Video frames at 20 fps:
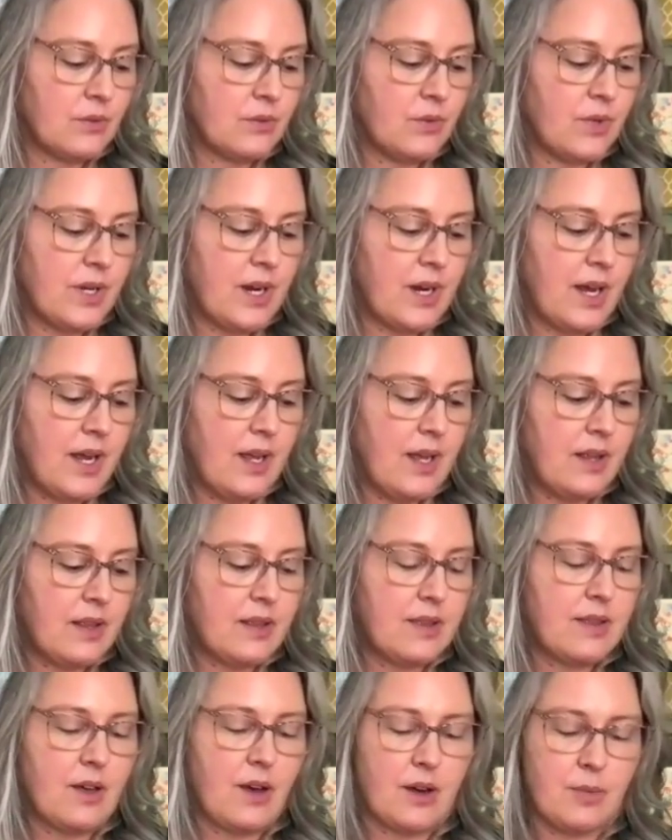when I
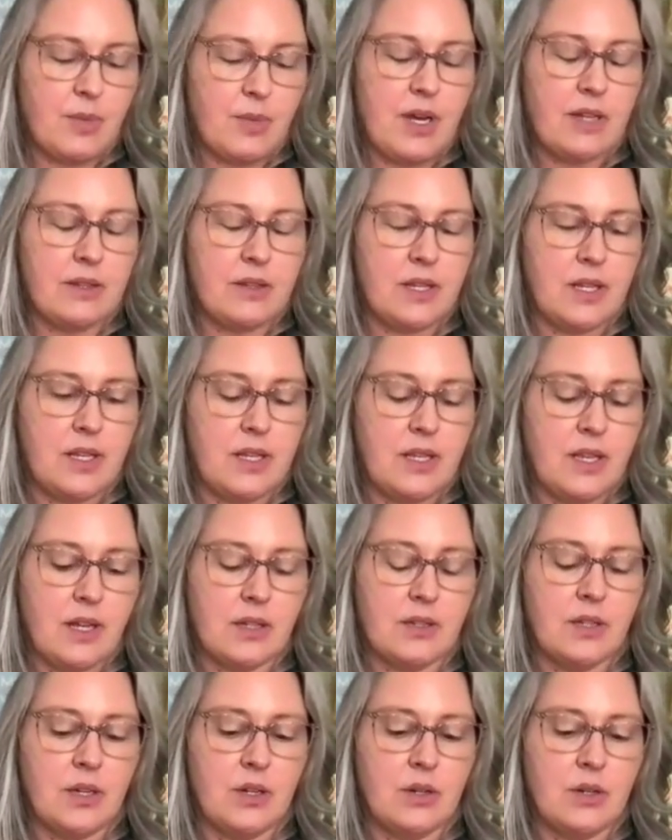thought about the
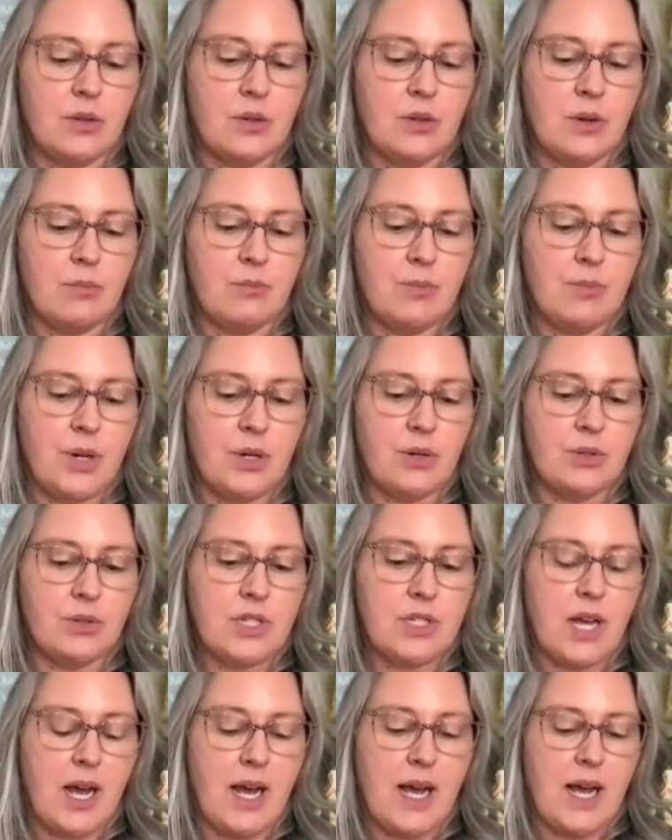yellow bow
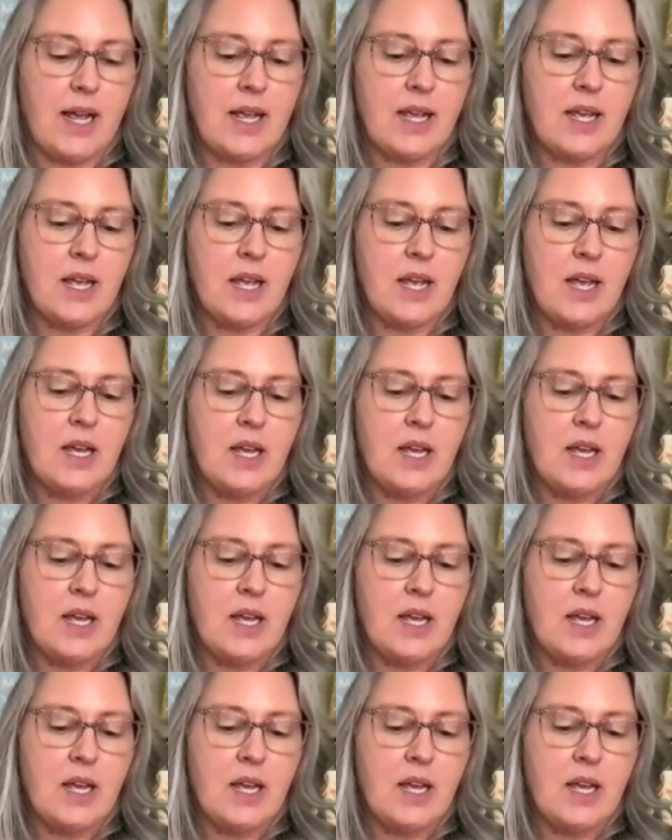tie,